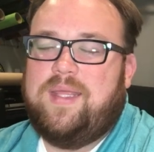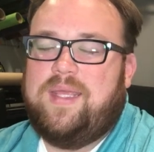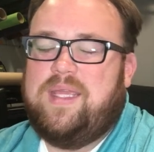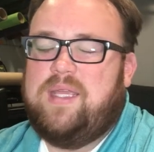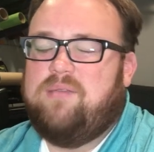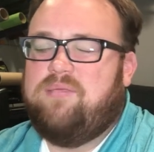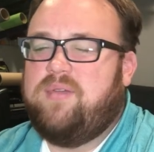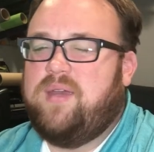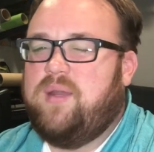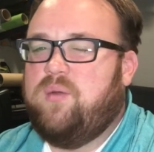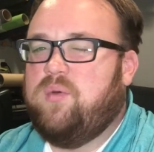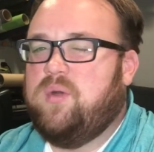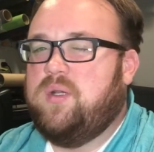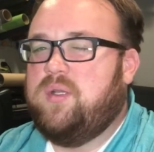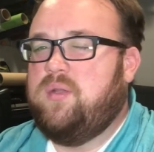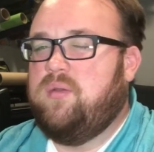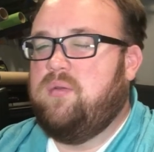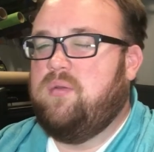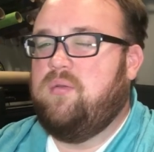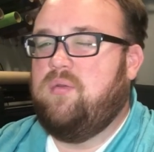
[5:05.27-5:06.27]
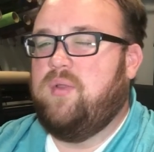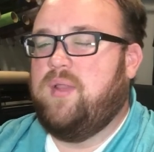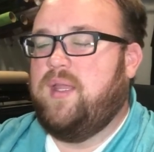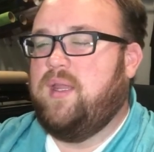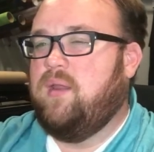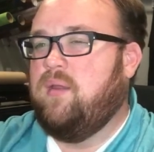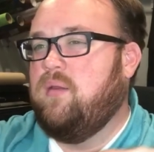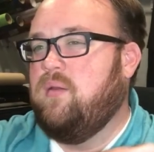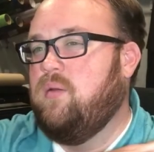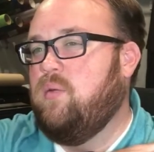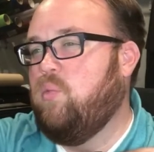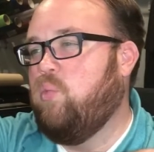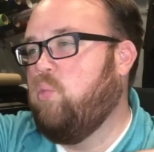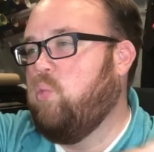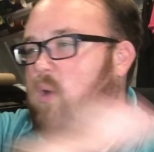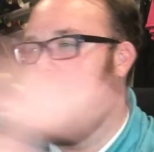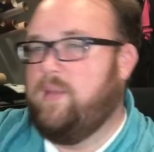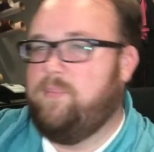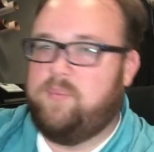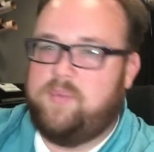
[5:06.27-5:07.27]
if I were to like
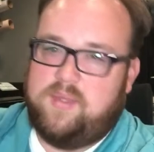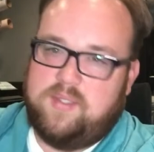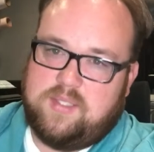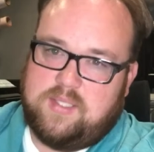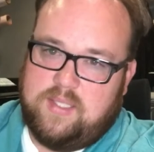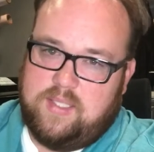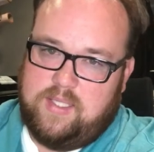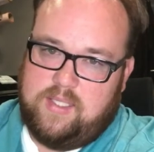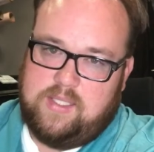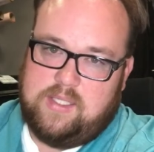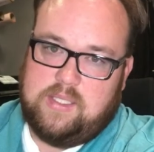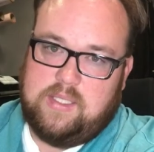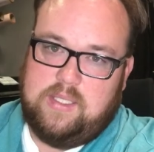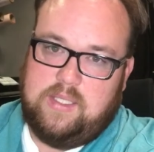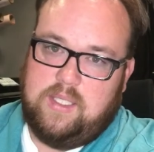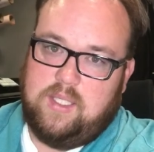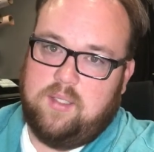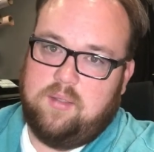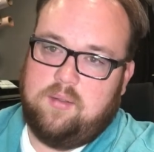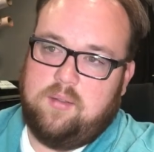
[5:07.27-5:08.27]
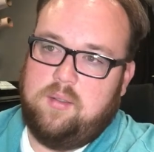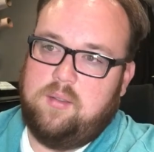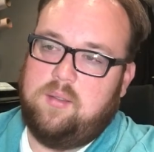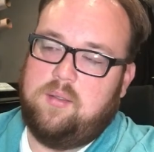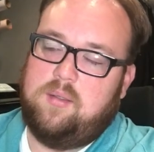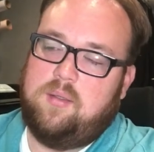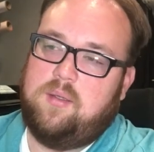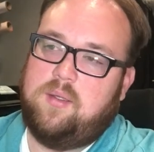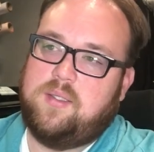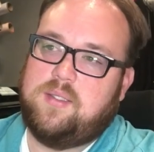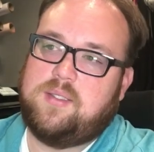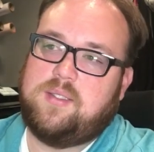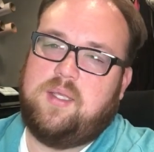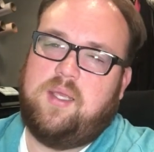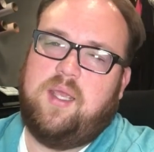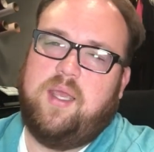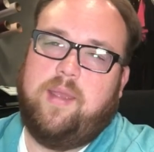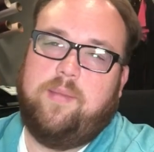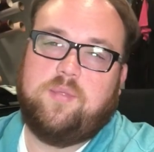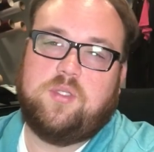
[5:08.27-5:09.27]
wipe the slate clean and
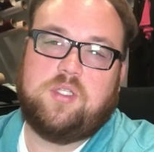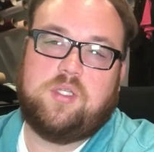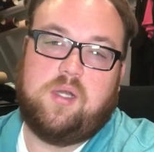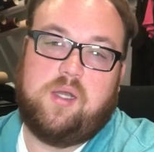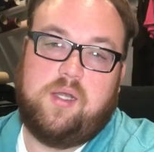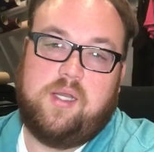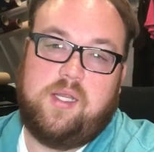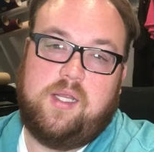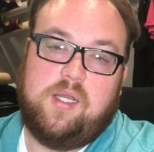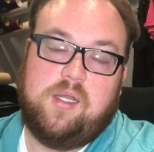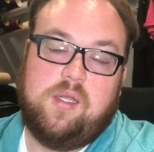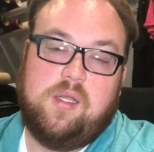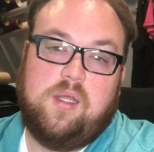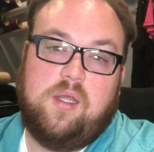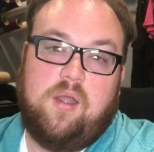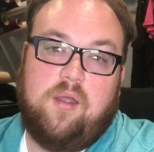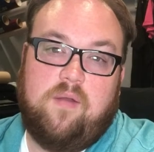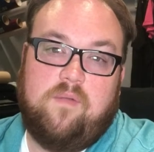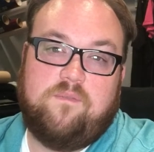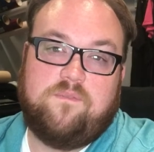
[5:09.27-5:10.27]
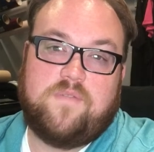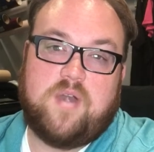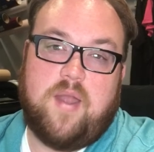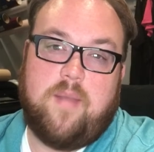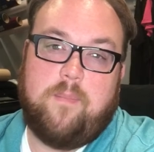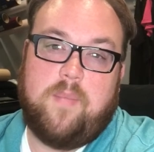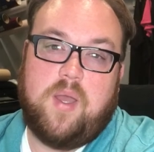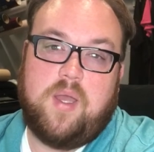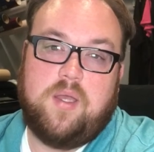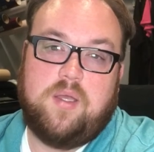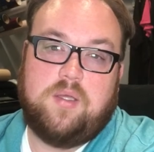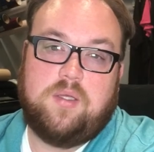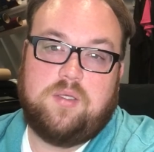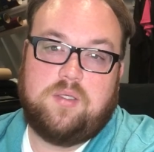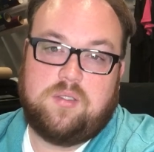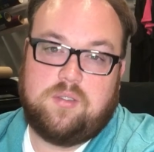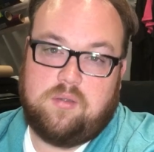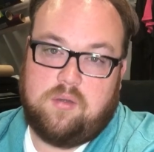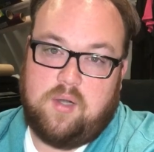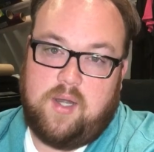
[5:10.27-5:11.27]
say I'm starting from
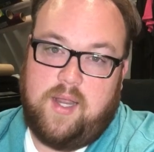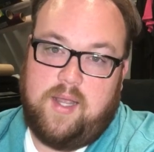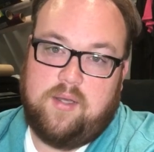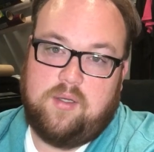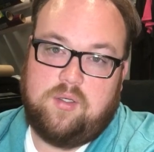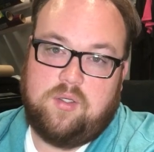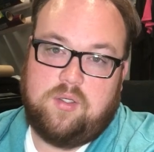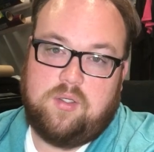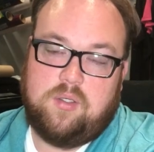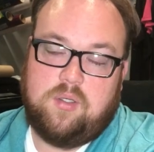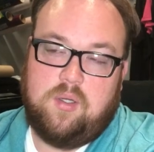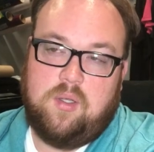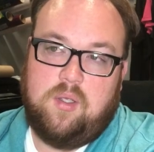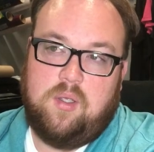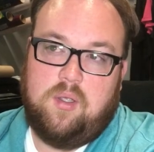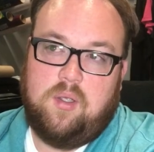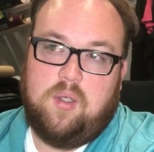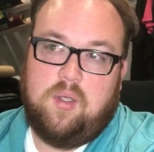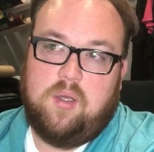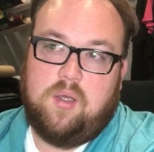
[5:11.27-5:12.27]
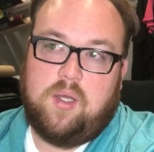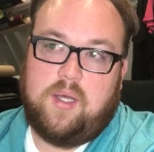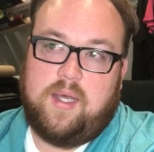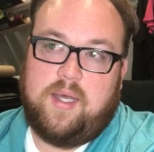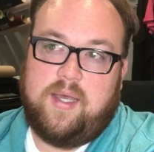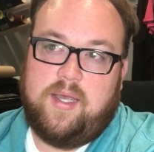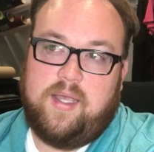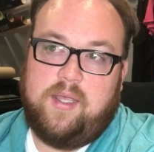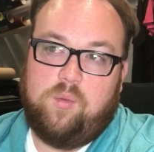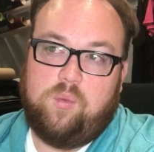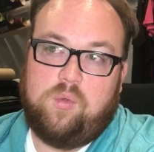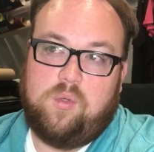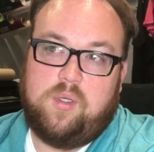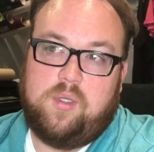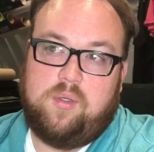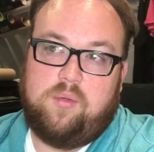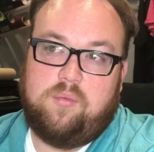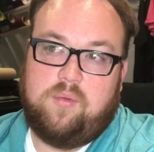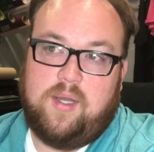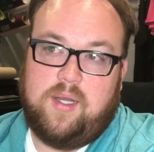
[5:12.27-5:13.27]
scratch, I
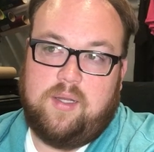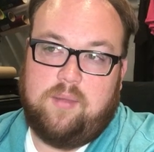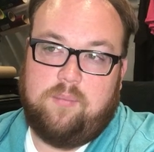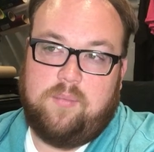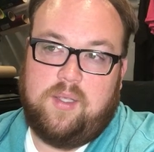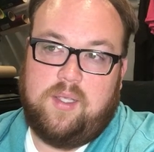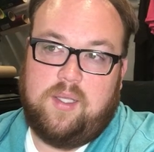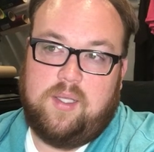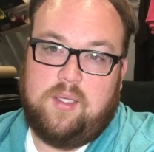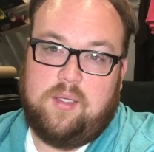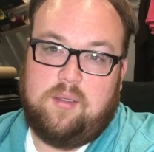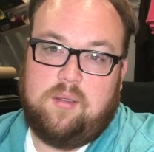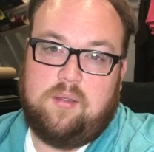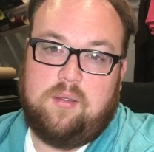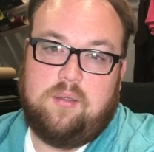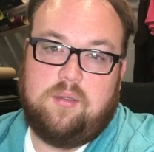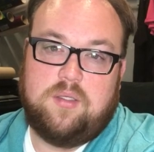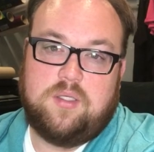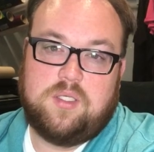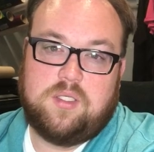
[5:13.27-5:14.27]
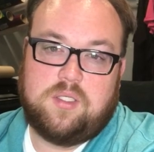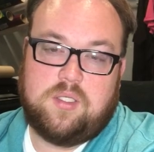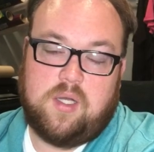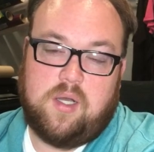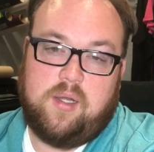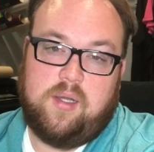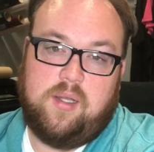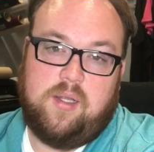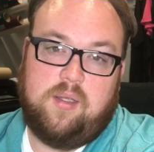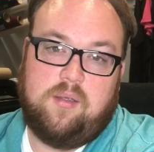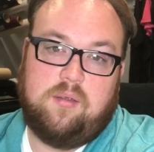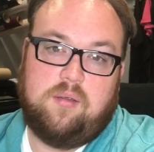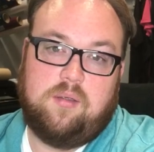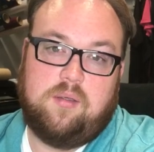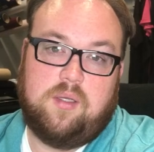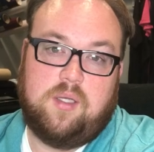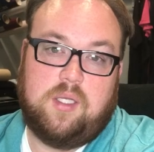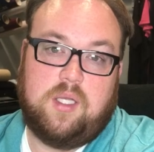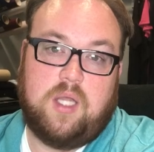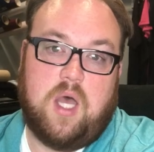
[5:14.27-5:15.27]
would recommend starting
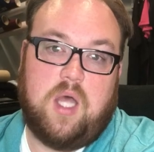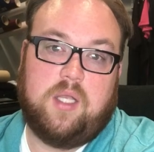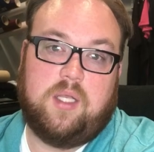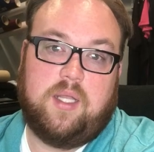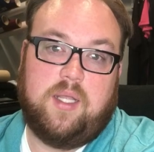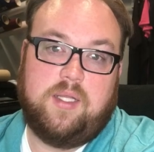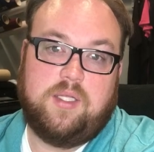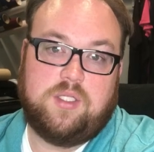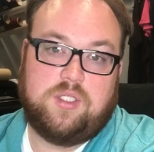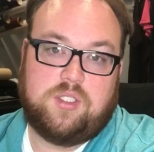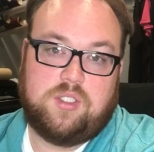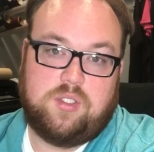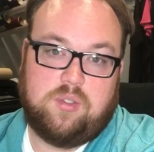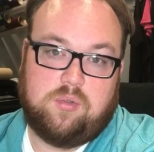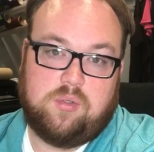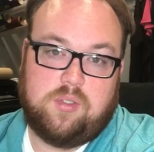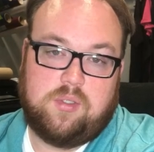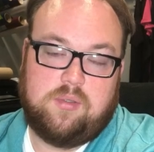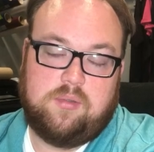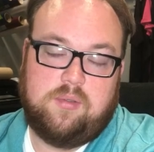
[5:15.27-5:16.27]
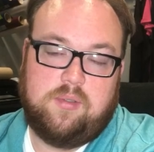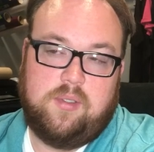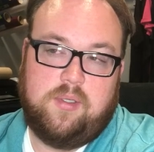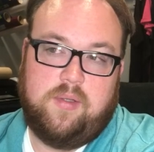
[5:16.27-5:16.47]
an online store